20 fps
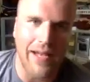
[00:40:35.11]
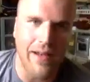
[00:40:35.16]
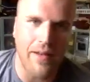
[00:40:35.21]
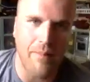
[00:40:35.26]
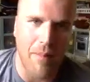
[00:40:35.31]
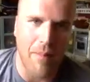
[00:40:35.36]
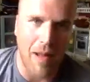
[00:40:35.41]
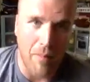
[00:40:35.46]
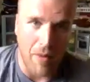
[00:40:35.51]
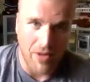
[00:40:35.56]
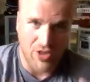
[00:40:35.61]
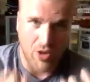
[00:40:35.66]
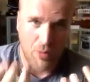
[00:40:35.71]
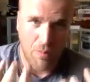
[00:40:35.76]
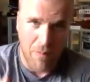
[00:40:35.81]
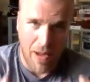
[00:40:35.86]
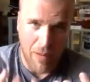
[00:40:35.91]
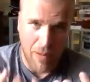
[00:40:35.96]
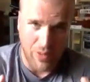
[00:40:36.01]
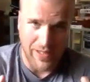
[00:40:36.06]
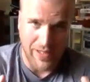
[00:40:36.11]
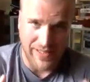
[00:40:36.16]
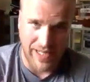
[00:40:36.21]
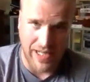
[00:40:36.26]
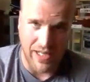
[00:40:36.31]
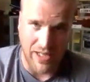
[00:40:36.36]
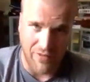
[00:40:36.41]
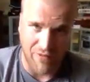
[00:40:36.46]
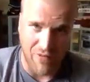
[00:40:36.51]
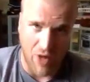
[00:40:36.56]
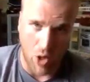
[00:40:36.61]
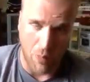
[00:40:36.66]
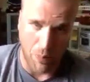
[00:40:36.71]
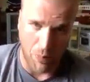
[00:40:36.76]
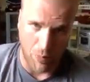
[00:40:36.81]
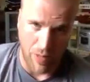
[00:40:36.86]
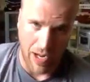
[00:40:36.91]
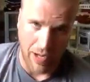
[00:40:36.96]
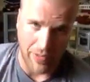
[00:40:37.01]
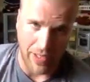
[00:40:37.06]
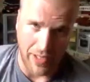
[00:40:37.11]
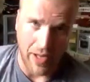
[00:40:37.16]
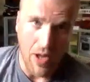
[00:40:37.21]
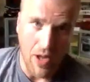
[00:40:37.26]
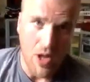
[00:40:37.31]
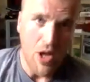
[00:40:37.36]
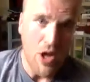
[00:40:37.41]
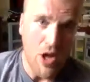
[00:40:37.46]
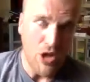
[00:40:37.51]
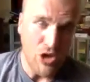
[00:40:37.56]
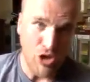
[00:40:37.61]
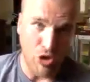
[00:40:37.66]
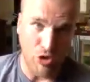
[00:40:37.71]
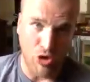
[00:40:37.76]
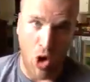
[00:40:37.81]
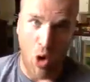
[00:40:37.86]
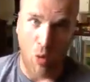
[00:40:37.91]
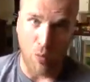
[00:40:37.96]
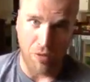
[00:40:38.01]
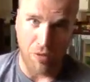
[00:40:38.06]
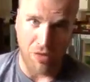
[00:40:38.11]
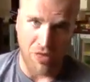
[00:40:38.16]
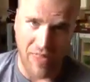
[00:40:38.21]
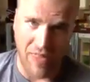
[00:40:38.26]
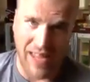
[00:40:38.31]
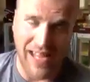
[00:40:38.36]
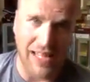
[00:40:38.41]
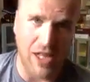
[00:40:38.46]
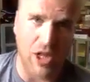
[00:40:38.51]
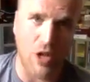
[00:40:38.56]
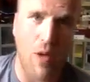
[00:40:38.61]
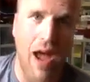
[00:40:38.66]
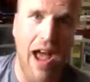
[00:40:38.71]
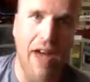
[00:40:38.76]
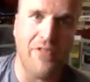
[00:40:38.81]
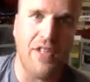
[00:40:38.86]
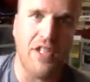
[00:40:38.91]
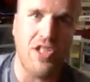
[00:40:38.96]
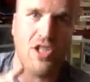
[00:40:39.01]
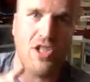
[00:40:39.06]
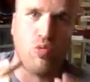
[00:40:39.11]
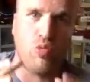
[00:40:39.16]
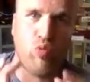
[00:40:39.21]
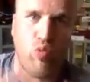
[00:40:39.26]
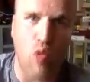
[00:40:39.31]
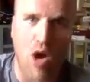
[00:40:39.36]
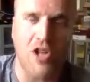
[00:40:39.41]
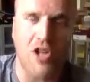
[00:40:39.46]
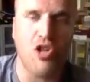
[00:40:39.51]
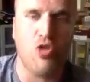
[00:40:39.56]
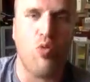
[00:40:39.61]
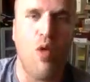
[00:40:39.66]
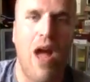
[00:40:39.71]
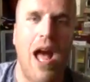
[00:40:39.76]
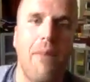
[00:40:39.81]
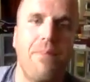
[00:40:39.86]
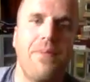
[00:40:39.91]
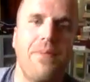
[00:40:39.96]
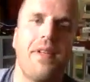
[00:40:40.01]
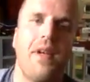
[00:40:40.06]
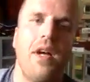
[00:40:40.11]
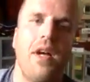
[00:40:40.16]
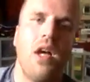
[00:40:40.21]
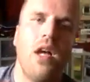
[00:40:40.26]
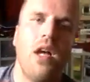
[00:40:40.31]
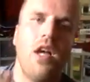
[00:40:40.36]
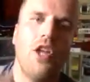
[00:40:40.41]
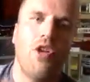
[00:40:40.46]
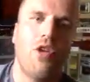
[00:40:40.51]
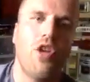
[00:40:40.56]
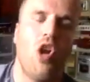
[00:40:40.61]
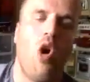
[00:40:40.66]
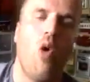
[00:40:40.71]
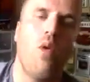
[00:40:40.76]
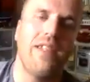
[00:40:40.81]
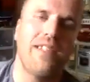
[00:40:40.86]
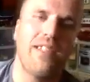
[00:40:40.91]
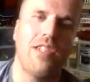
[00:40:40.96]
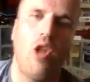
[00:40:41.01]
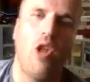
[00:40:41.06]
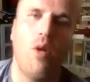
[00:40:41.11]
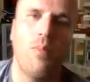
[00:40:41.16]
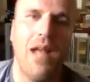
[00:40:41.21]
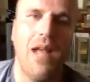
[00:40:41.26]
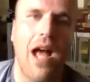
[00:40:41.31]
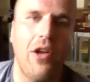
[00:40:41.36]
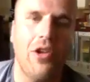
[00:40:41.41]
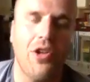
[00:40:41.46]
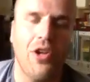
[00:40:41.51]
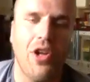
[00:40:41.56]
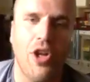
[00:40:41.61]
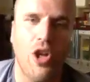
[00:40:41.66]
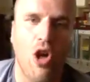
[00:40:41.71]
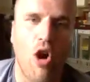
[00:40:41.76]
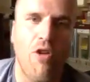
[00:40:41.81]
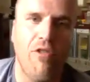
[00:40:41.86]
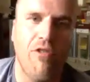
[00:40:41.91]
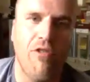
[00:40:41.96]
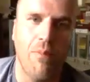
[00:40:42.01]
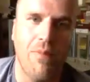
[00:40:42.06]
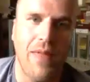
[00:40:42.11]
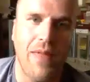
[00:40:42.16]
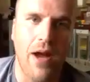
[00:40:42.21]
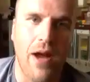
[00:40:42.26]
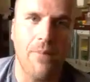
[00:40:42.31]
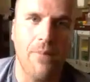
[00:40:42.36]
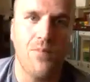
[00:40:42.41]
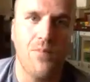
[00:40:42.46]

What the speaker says: My muscle memory is going to develop around it. So don't think you have to just rush reps. You can always slow them down. You can go from there.